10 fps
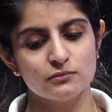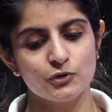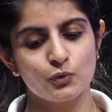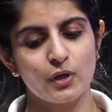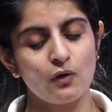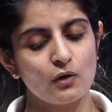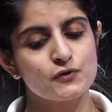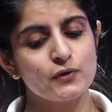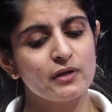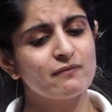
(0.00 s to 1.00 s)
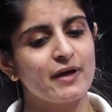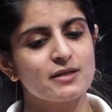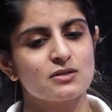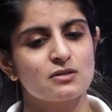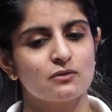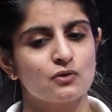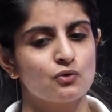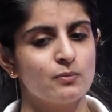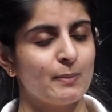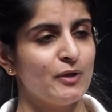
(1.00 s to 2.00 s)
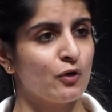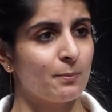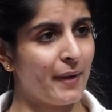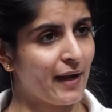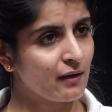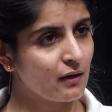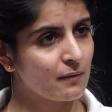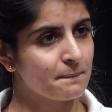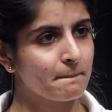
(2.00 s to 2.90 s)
You can also invest through maybe your bank.